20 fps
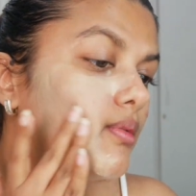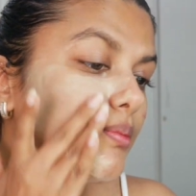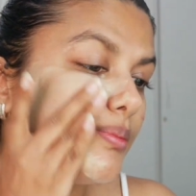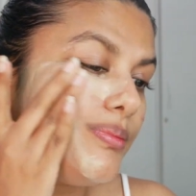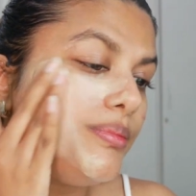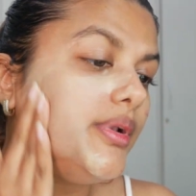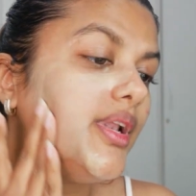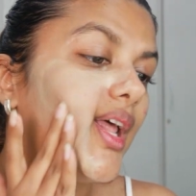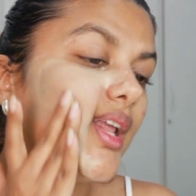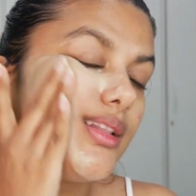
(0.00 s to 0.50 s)

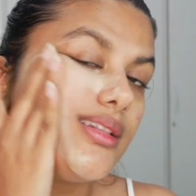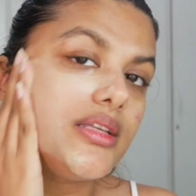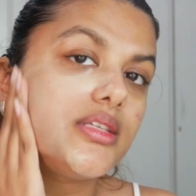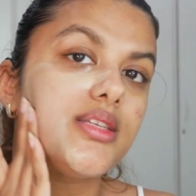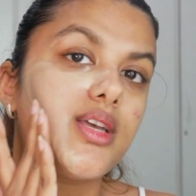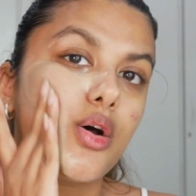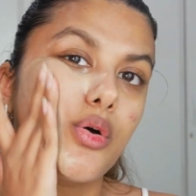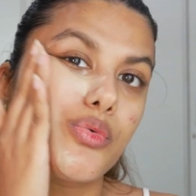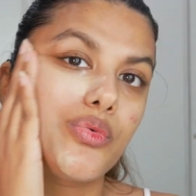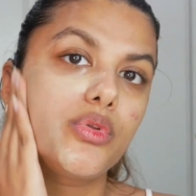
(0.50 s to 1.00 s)
blend
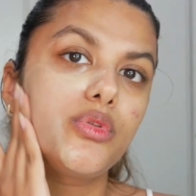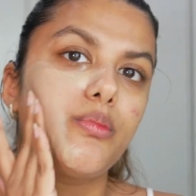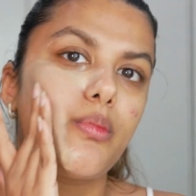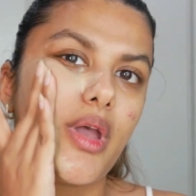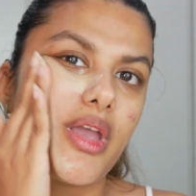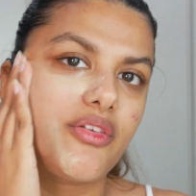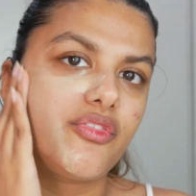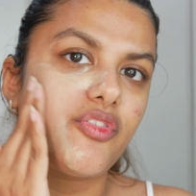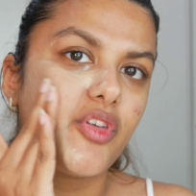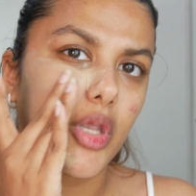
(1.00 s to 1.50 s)
this out with
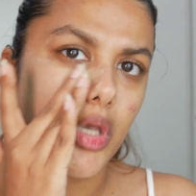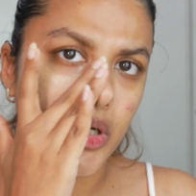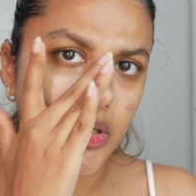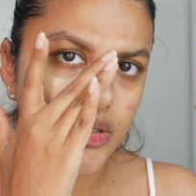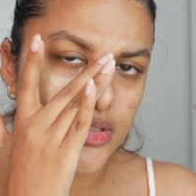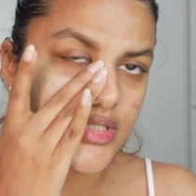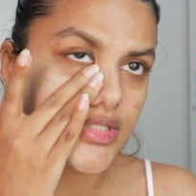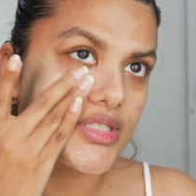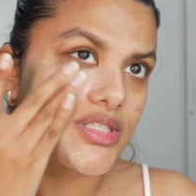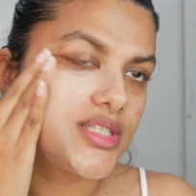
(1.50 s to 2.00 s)
my
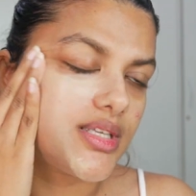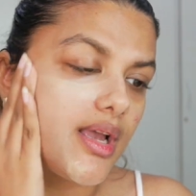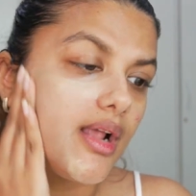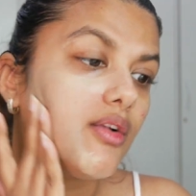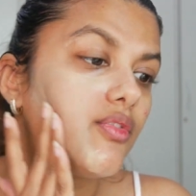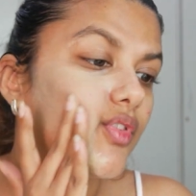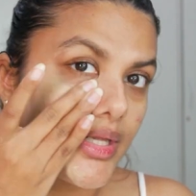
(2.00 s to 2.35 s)
fingers itself,